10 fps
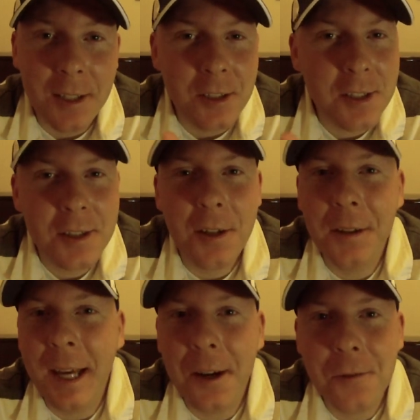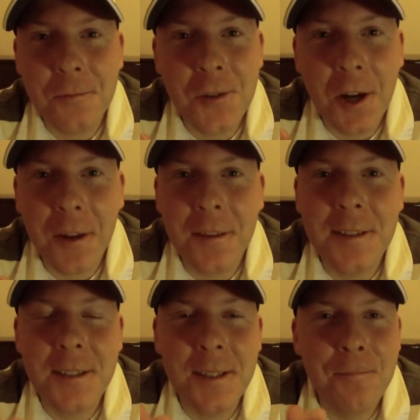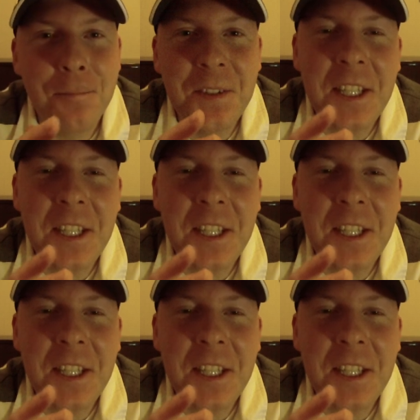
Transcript: just on how Jonathan's